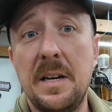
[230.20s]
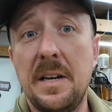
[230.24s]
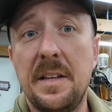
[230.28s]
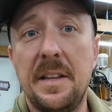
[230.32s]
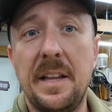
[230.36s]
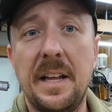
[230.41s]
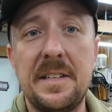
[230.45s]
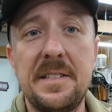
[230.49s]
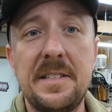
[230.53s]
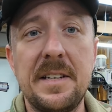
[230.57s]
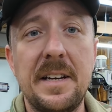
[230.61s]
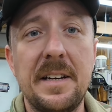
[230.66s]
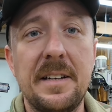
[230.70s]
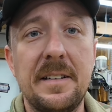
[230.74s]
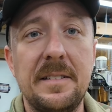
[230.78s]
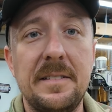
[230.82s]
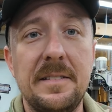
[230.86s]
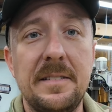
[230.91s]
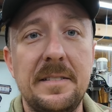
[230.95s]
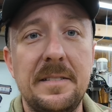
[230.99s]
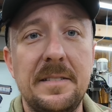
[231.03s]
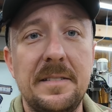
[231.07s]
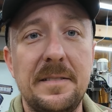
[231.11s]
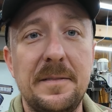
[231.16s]
That's it.
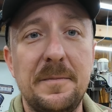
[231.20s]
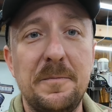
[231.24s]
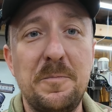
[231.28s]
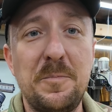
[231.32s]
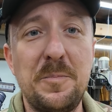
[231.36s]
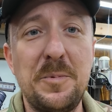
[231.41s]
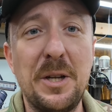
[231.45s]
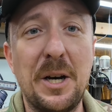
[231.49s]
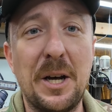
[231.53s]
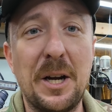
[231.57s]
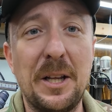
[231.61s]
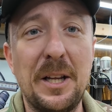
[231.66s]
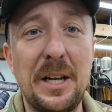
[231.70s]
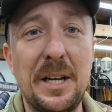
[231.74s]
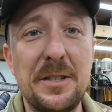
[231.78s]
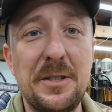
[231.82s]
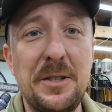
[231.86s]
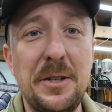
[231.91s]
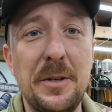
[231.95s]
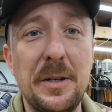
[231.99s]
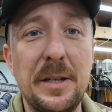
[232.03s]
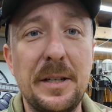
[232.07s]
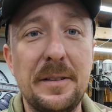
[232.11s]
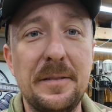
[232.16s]
Not a lot
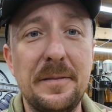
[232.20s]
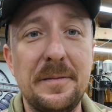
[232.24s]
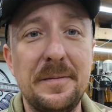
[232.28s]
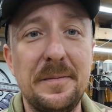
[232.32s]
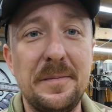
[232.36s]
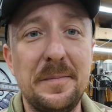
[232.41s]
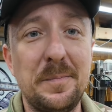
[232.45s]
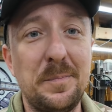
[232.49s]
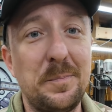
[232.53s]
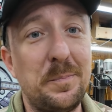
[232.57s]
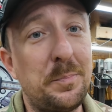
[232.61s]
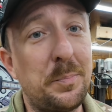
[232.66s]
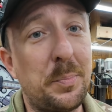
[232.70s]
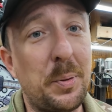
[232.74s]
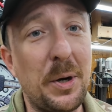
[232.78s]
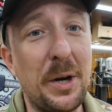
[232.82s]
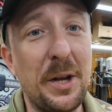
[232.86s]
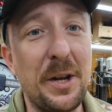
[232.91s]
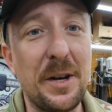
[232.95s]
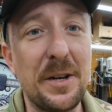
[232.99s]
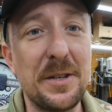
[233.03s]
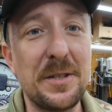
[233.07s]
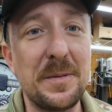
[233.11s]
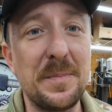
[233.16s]
to it.
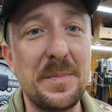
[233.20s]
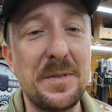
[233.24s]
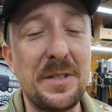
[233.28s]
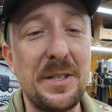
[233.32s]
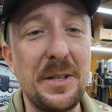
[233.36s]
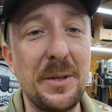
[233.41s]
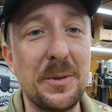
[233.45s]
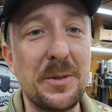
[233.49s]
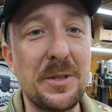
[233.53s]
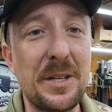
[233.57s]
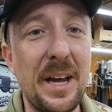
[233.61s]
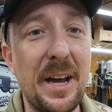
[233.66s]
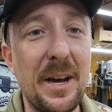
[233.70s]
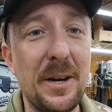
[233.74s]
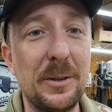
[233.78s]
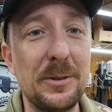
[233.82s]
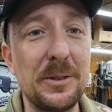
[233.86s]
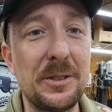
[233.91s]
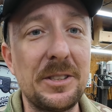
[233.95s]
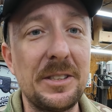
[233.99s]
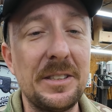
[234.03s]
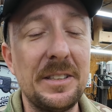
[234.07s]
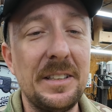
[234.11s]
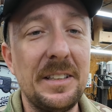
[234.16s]
Pretty awesome steel
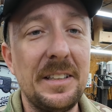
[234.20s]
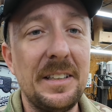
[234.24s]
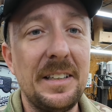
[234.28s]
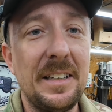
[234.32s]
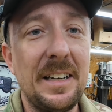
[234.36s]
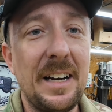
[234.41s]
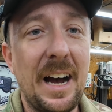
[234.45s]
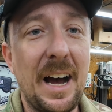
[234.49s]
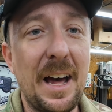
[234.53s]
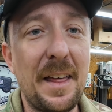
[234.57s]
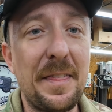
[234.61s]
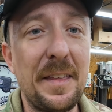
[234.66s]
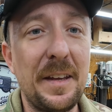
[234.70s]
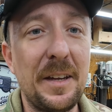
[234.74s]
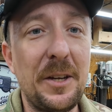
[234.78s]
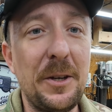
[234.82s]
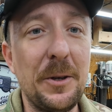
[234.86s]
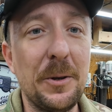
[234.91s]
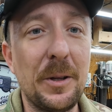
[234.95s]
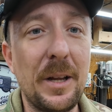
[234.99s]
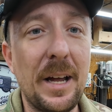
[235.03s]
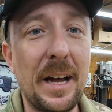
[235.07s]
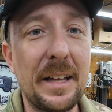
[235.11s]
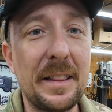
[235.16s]
scales. I think
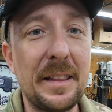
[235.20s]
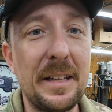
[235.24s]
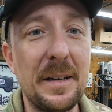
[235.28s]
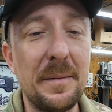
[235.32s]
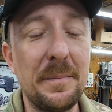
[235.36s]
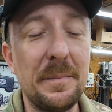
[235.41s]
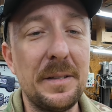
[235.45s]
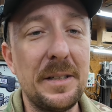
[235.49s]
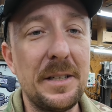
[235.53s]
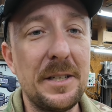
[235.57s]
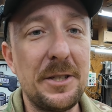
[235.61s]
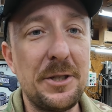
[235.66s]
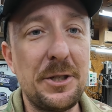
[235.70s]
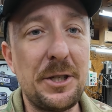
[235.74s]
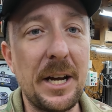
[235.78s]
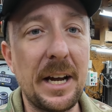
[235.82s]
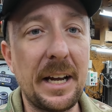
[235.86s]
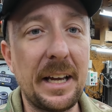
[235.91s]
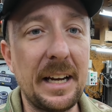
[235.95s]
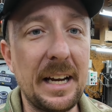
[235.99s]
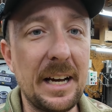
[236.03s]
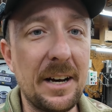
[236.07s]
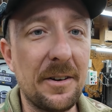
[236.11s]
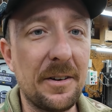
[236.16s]
you'll like them.
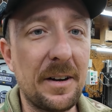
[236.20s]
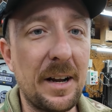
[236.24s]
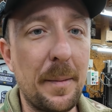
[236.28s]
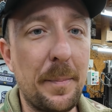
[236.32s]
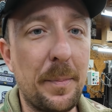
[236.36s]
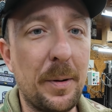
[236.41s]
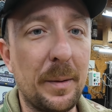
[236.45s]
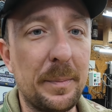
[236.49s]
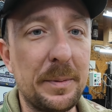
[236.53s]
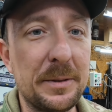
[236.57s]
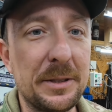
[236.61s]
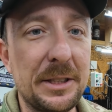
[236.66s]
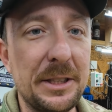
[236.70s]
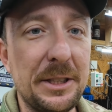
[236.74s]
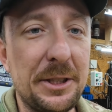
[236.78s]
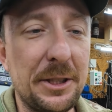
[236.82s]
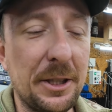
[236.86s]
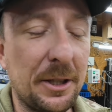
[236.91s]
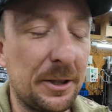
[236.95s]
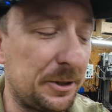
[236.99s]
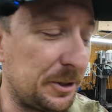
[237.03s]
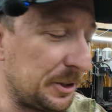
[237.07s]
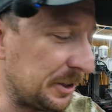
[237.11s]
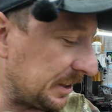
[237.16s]
Check it out. I purposely
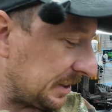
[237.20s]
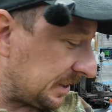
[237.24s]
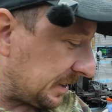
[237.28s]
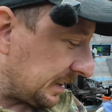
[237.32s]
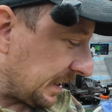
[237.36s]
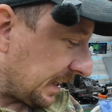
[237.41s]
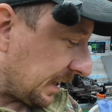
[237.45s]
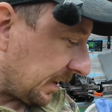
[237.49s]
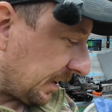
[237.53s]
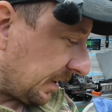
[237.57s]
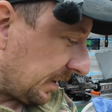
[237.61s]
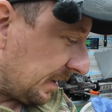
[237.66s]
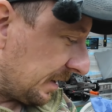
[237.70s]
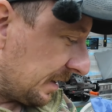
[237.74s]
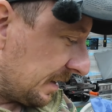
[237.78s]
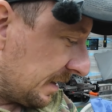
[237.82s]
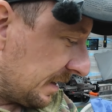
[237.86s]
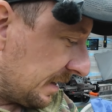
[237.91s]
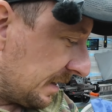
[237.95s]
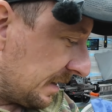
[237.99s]
showed you the sticker.